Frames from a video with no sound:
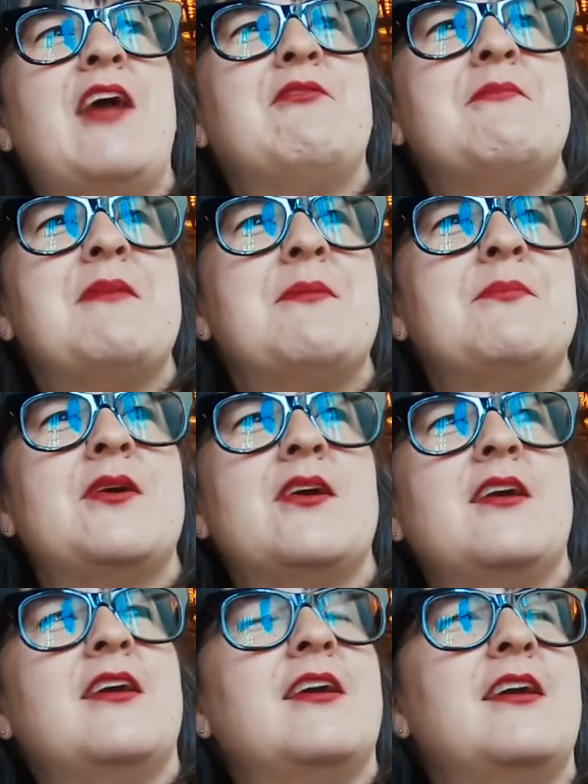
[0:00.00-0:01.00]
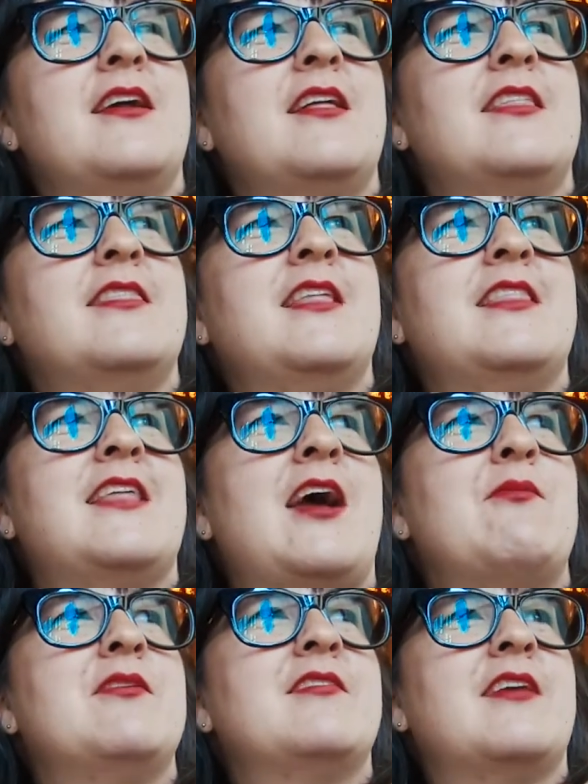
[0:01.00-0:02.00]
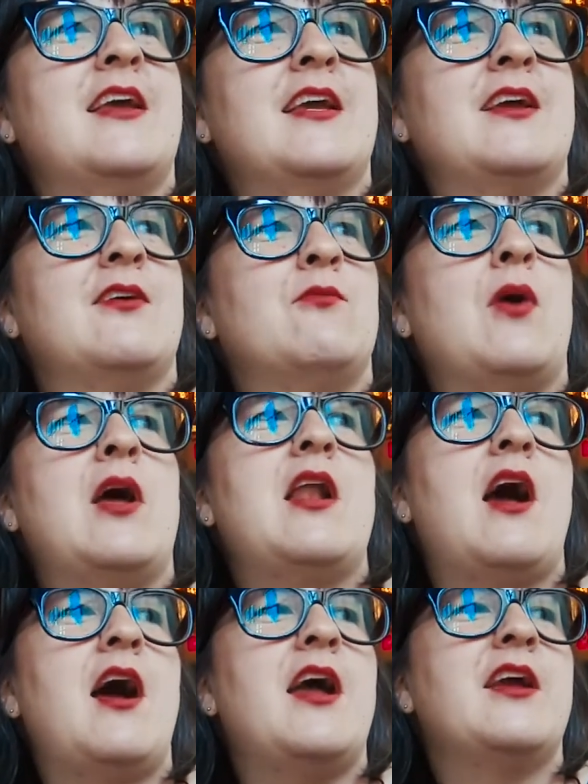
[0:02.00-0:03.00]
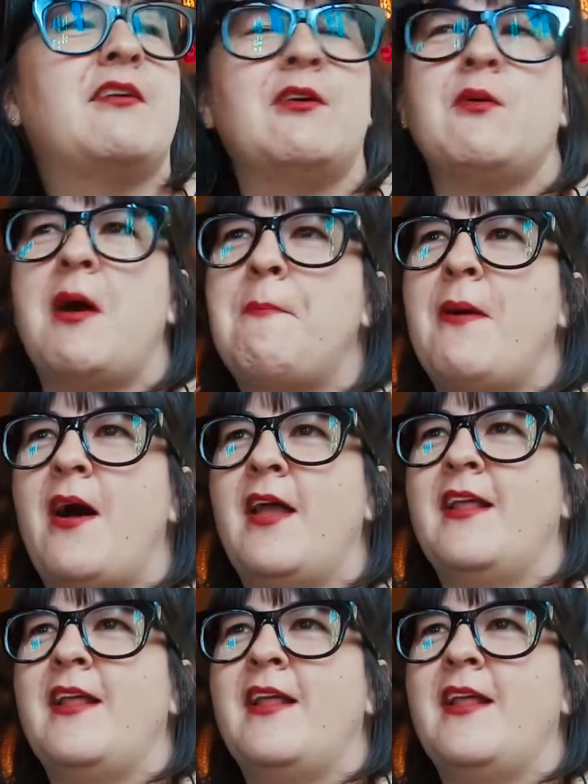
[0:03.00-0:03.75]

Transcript: like I remember that that was like what I grew up